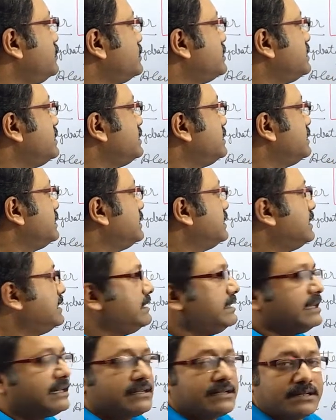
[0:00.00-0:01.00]
see
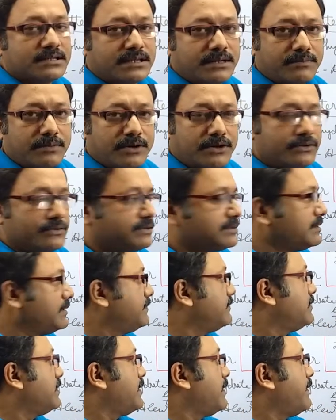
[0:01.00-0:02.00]
nectars are produced,
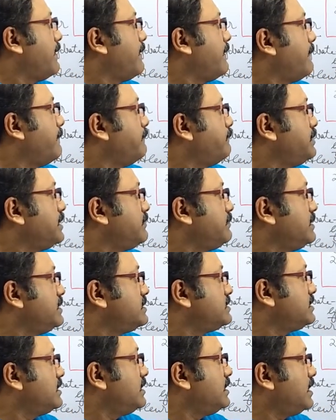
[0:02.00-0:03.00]

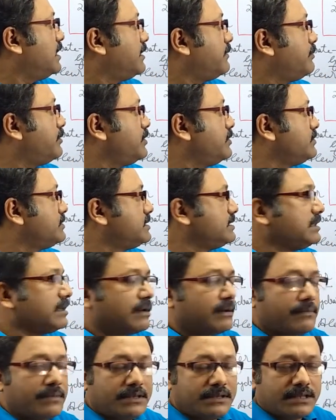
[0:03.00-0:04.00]
pigments are produced
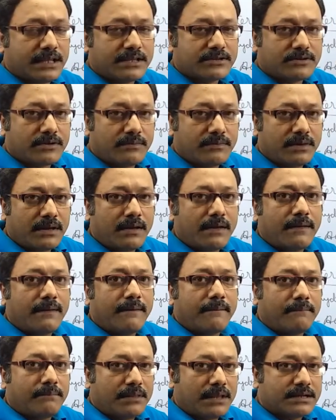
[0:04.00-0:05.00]
in case of
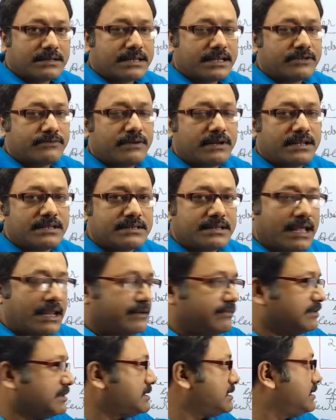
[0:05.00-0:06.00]
plants as well as in
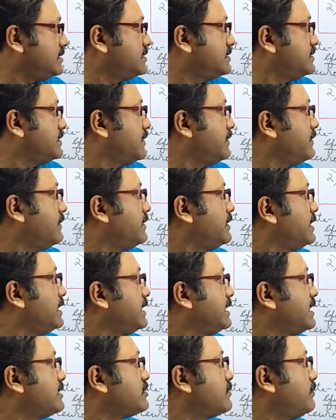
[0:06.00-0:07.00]
animal cells.
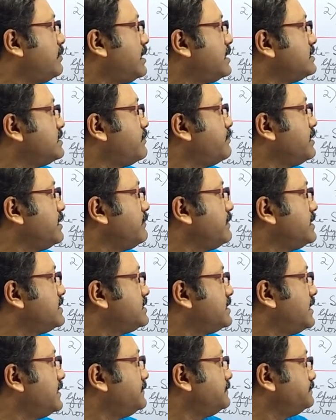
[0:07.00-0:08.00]
In case of plant, the pigments
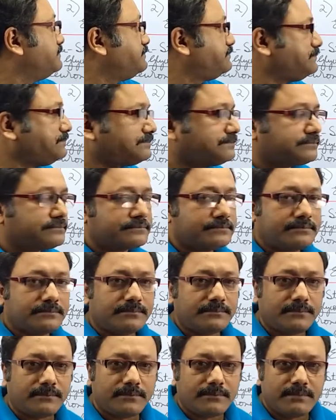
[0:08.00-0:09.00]
are
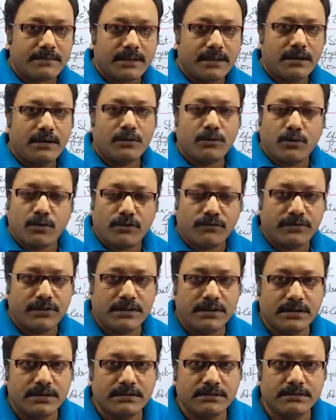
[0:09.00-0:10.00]

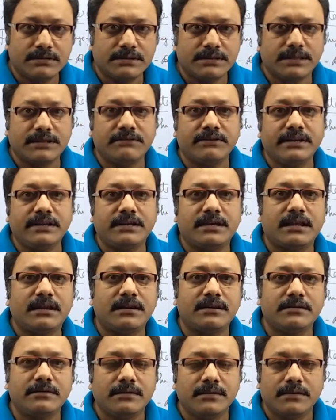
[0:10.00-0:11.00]
chlorophyll, the green
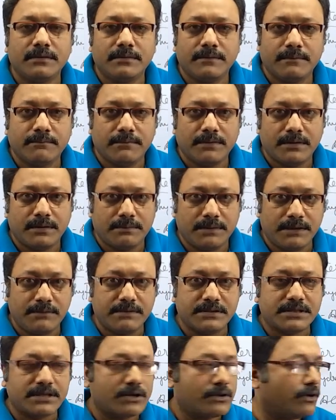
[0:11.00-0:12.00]
colored
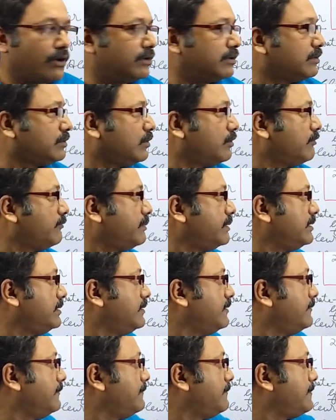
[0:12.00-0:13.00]
pigments are called chlorophyll.
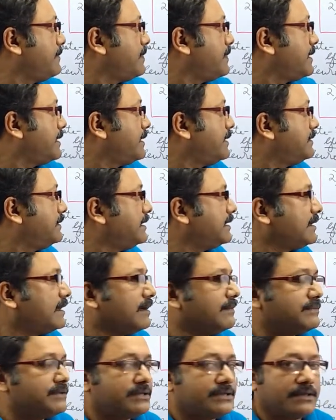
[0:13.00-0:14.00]
Then
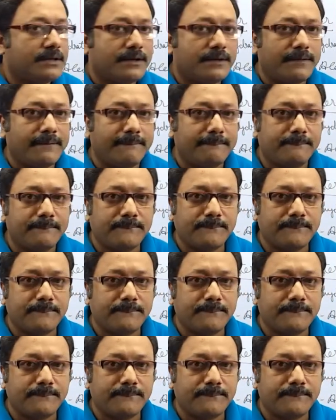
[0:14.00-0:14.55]
comes the